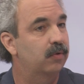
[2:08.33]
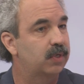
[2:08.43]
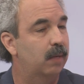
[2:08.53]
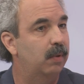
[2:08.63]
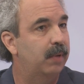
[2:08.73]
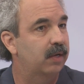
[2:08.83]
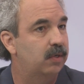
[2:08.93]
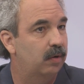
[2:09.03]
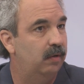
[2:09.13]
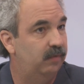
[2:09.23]
The other type of
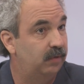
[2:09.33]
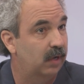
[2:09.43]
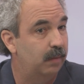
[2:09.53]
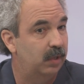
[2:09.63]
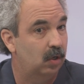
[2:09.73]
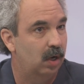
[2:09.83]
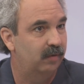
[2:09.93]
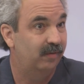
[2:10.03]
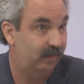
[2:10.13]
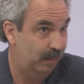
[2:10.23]
bacteria is the type that
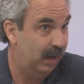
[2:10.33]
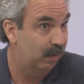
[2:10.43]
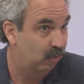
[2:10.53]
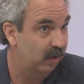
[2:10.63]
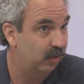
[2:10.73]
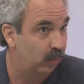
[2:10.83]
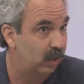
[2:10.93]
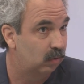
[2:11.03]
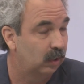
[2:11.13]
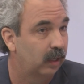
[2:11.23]
causes the bad breath that we
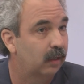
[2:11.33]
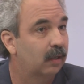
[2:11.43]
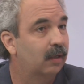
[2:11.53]
don't like.